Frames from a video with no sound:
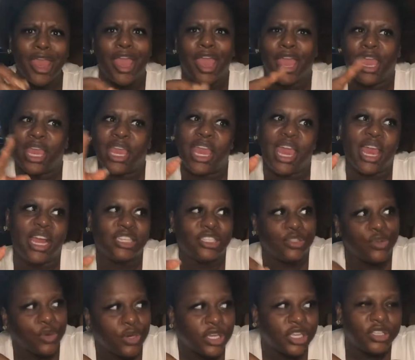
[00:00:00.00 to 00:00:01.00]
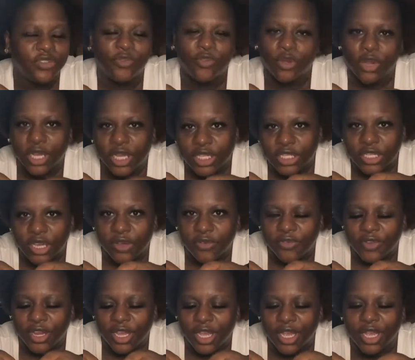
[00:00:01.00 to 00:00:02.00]
and he had two of his friends
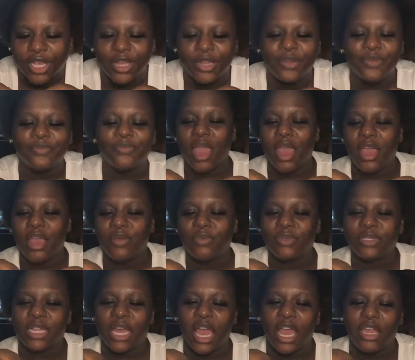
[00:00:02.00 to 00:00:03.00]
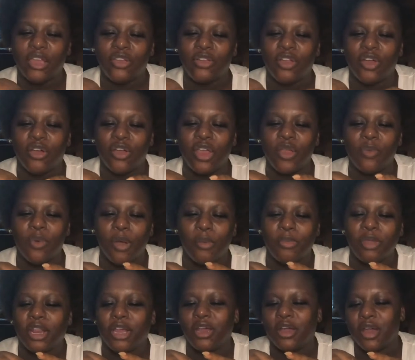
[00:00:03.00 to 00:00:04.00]
over there, and he was like, you know, he wanted
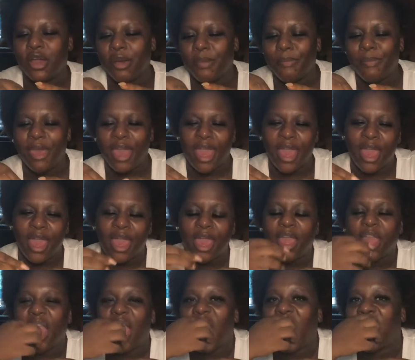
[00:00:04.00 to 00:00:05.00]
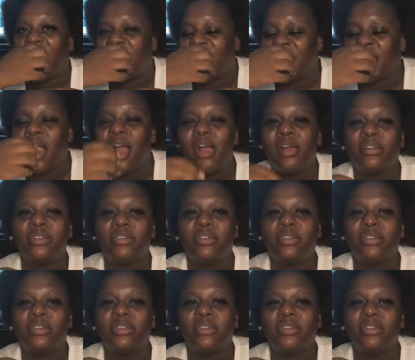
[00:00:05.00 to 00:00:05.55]
me to come back, and